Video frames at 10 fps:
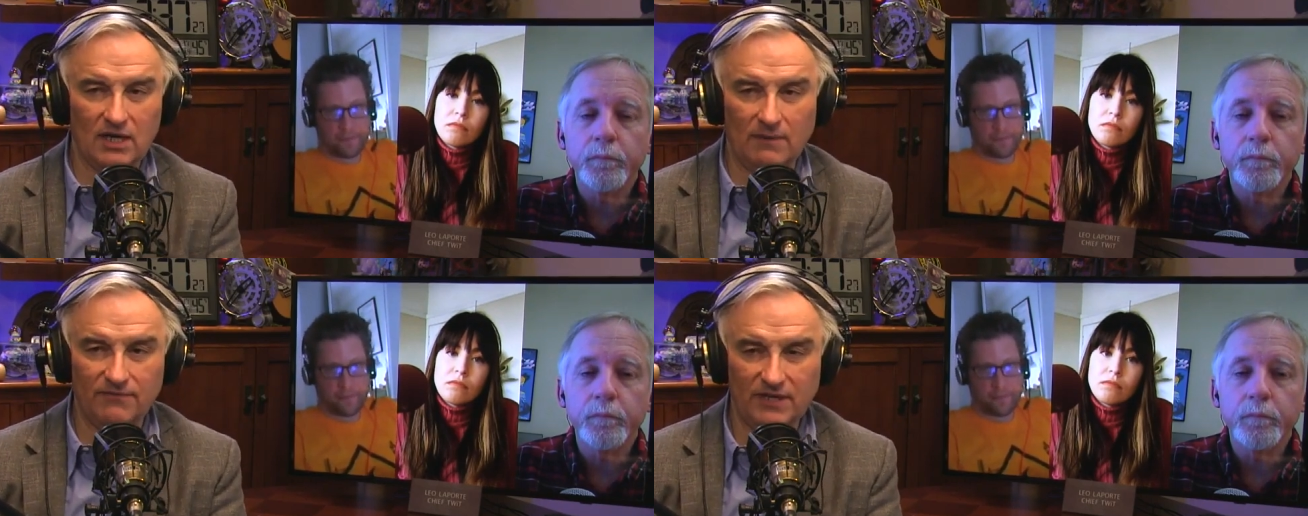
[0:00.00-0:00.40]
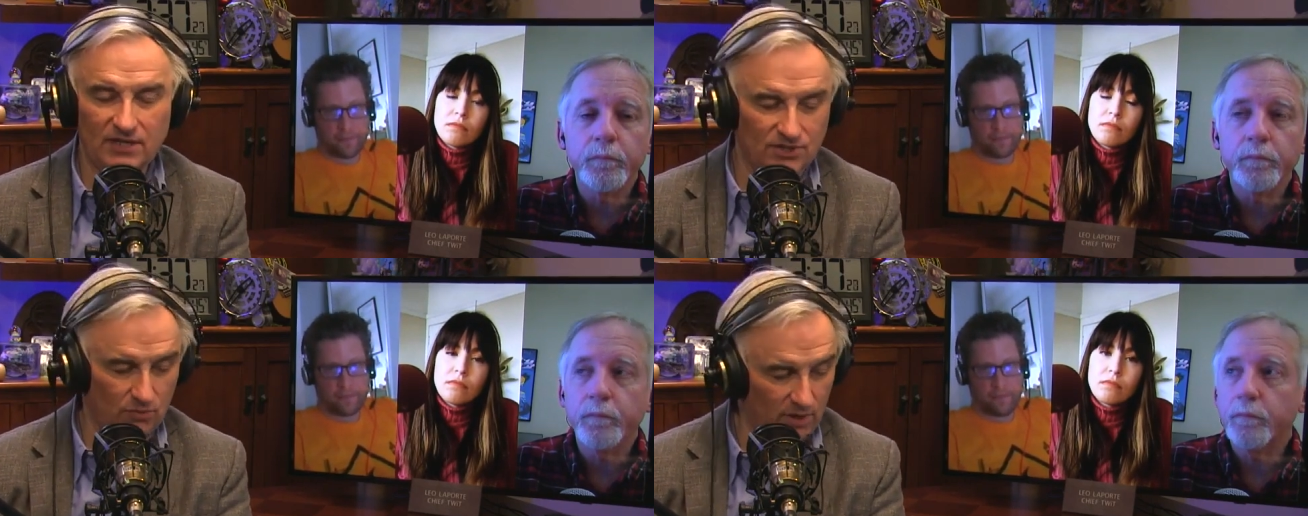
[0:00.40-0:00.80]
Speaker 1: comfy
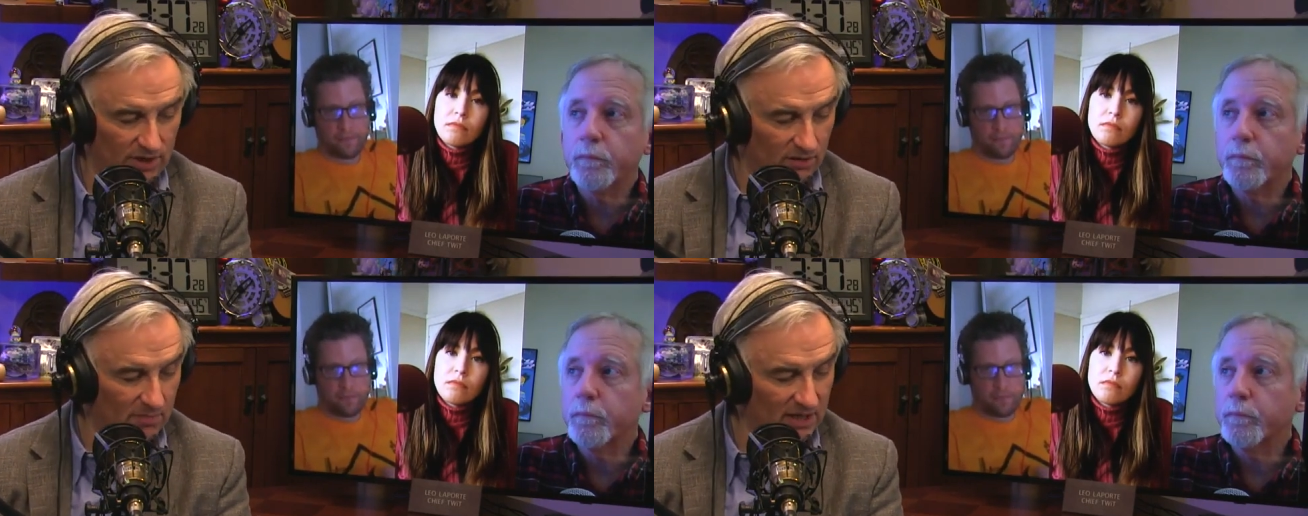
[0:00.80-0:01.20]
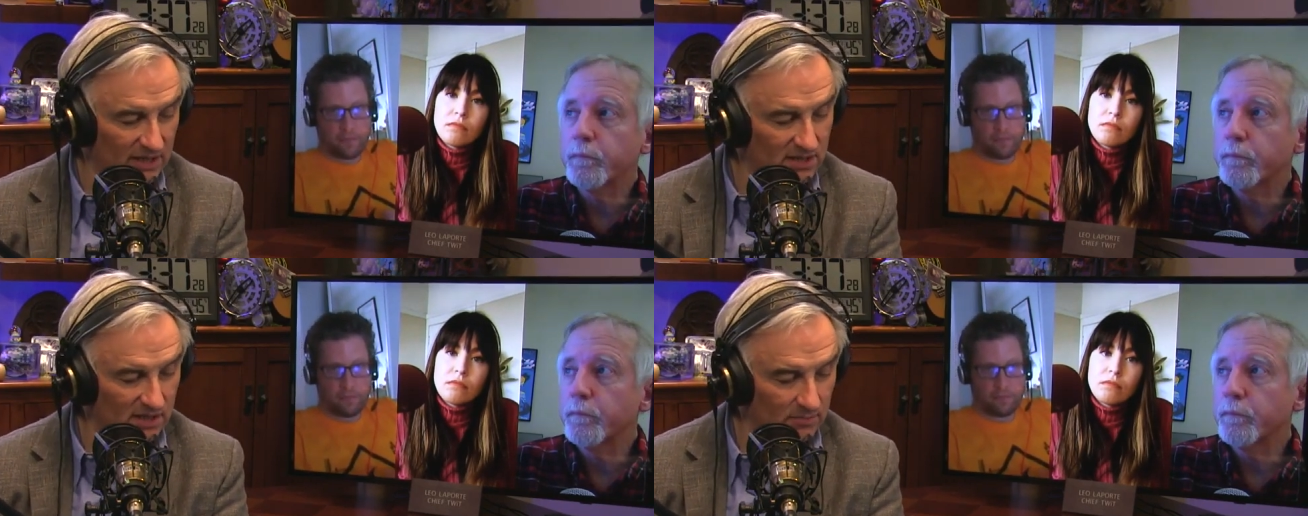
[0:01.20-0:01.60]
because you're wearing your bunny
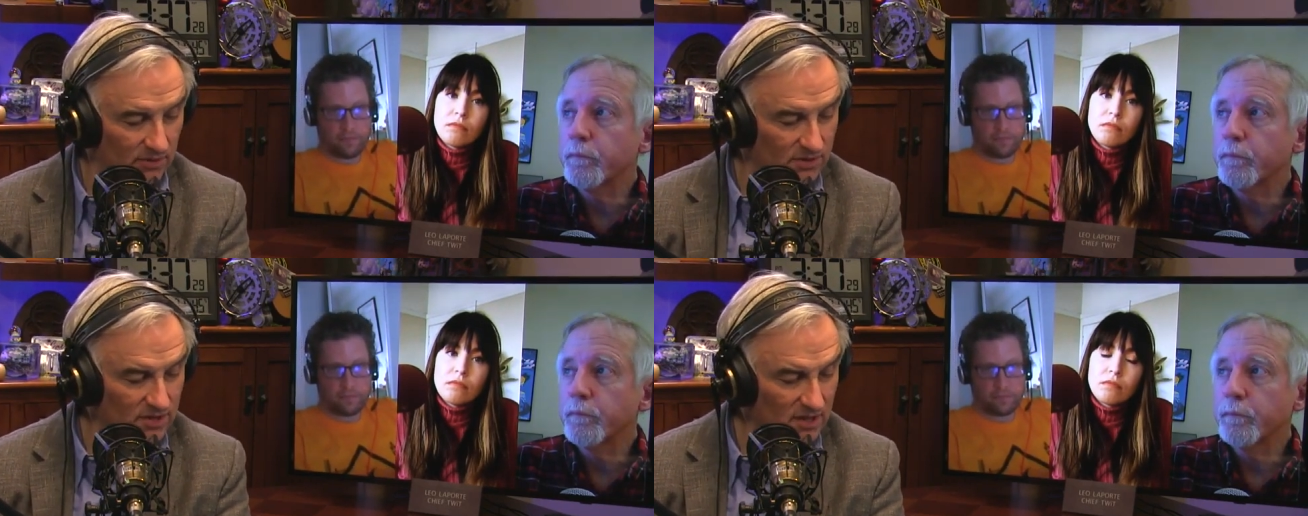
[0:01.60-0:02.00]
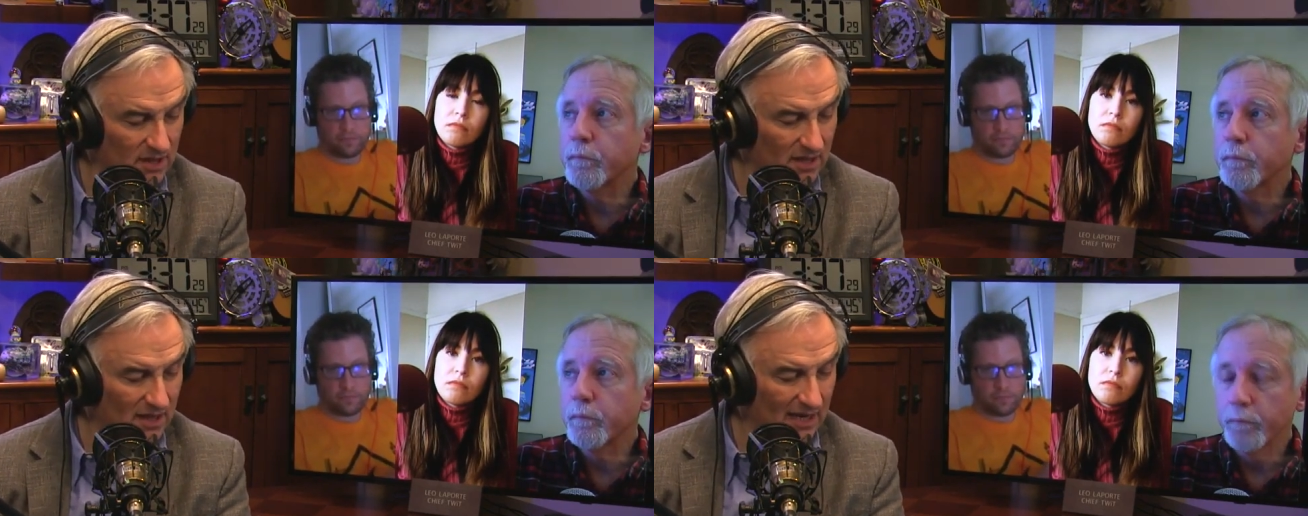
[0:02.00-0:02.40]
slippers
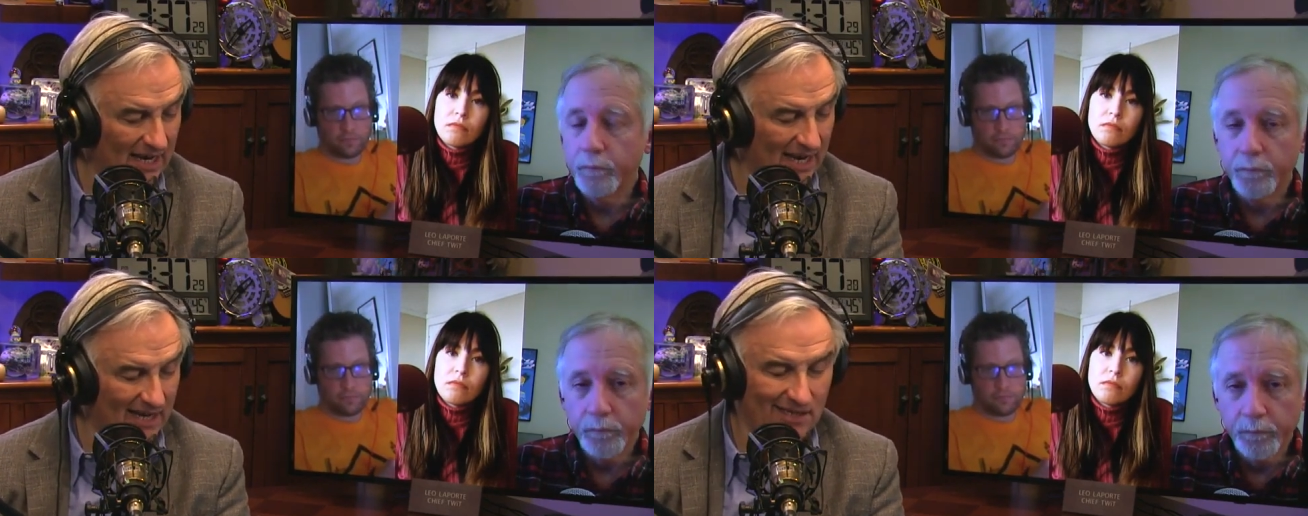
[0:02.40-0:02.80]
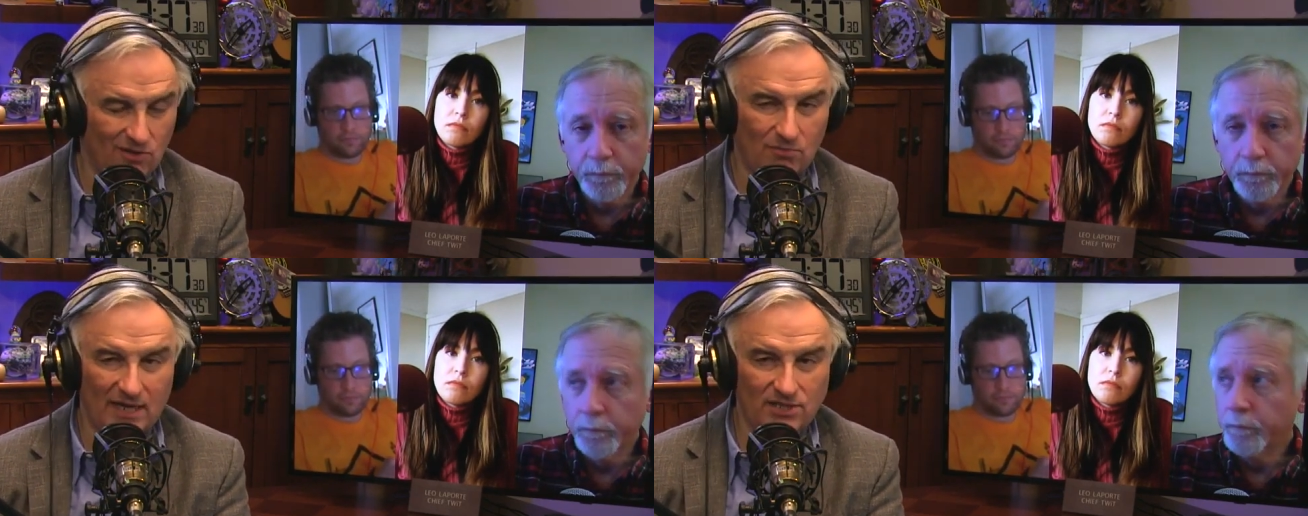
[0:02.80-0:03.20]
and
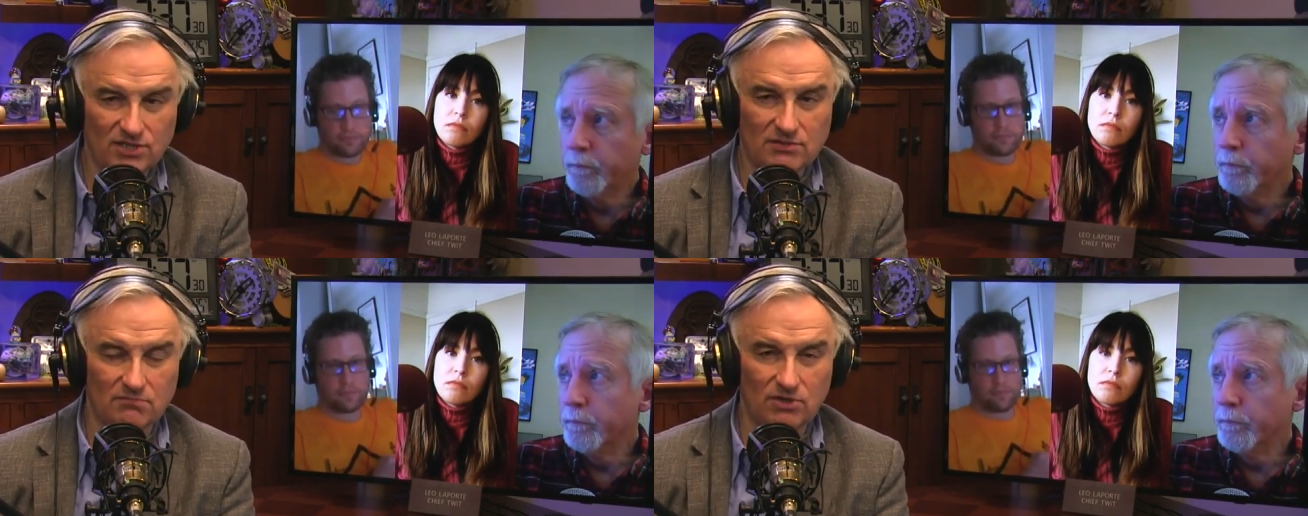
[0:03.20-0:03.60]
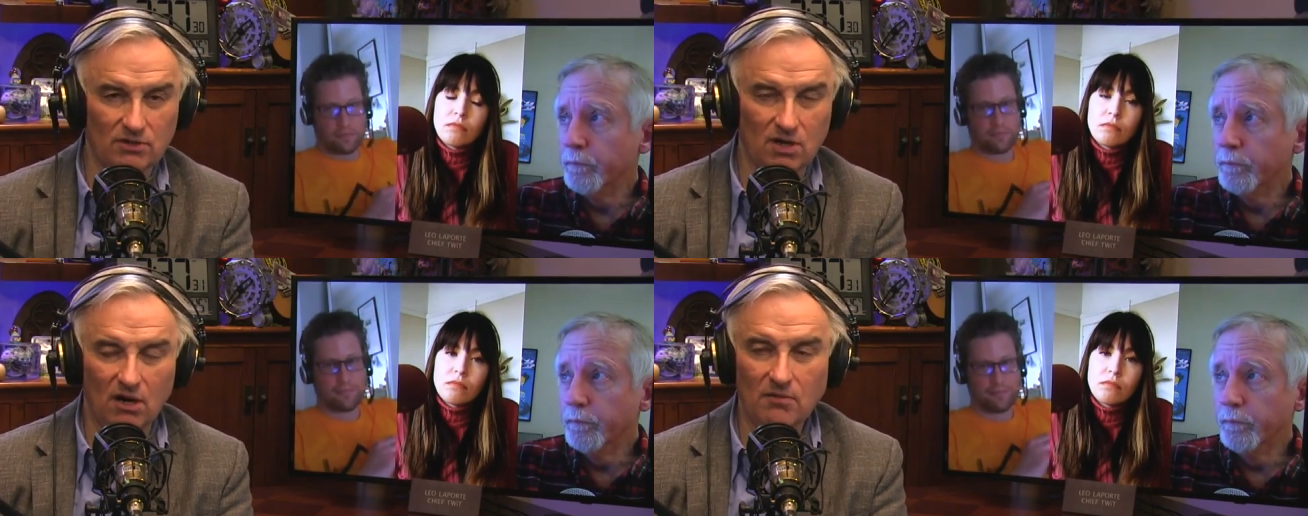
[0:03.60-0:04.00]
you might just your
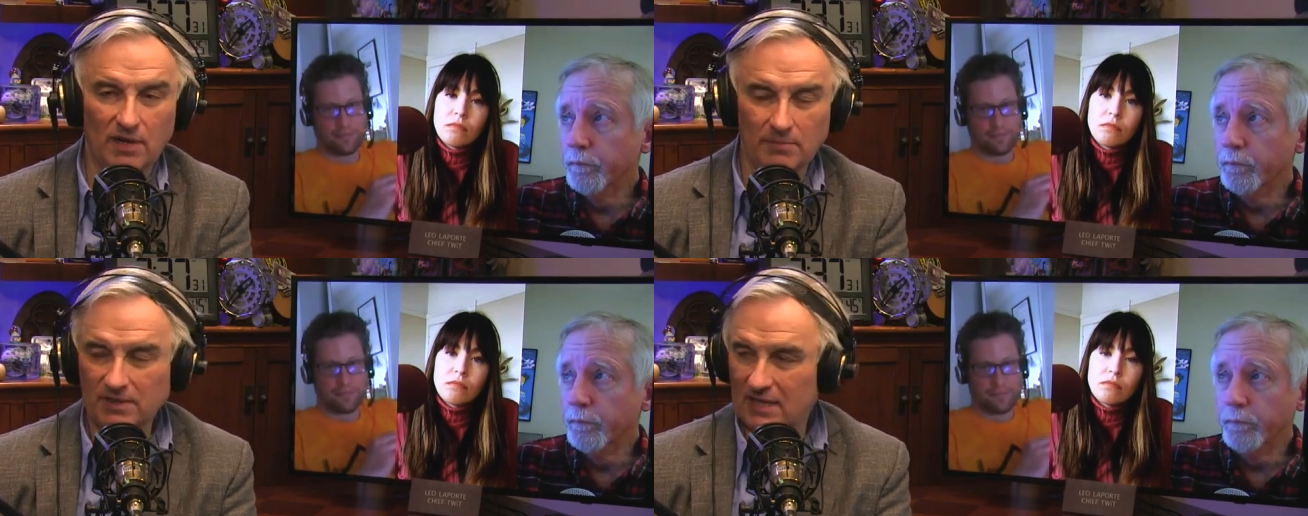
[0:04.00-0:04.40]
guard might be